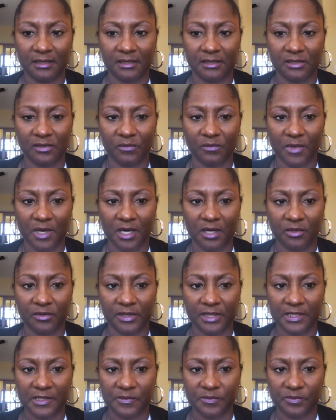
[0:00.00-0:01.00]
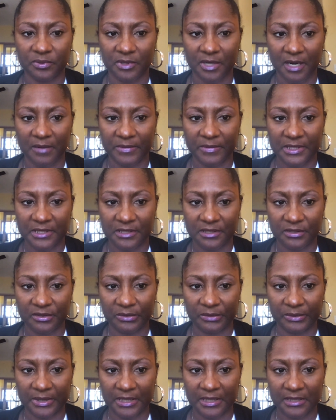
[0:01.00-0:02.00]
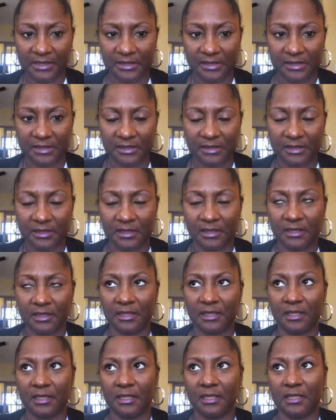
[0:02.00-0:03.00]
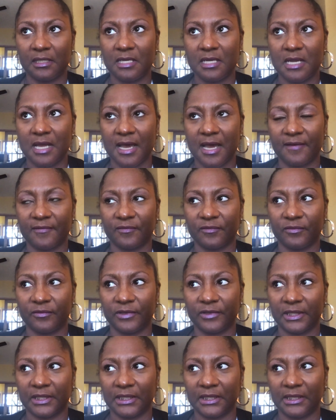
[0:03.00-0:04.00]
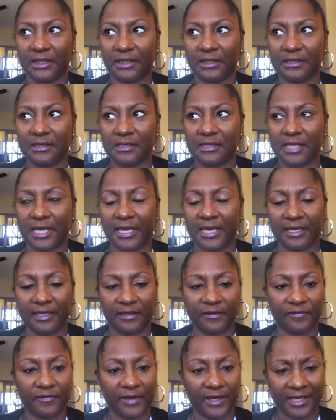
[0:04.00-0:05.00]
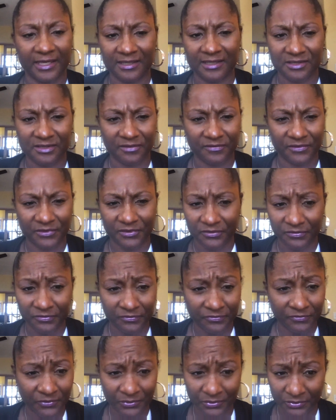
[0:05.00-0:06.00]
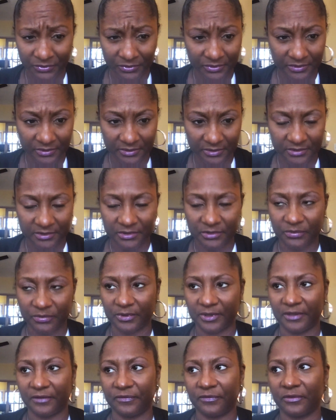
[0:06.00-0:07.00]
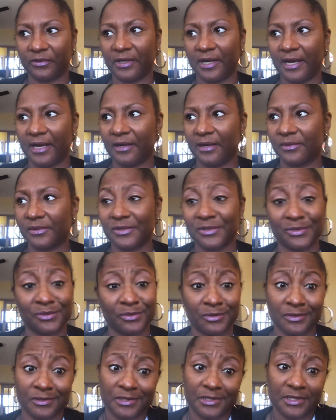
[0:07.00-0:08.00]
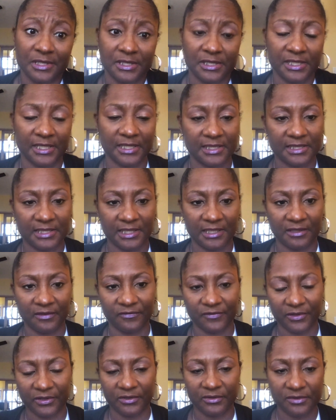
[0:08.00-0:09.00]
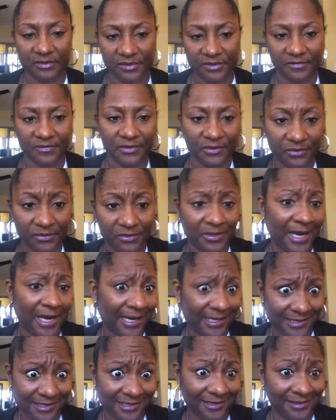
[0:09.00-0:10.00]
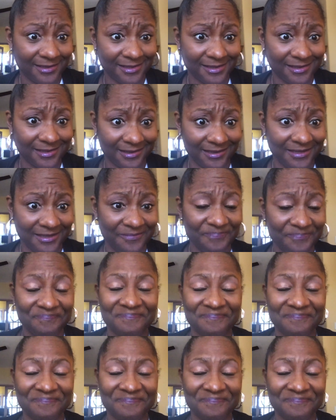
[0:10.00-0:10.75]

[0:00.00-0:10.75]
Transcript: tomorrow is promised to us, not really taking advantage of your full 24 hours or 16 for those of you who actually sleep.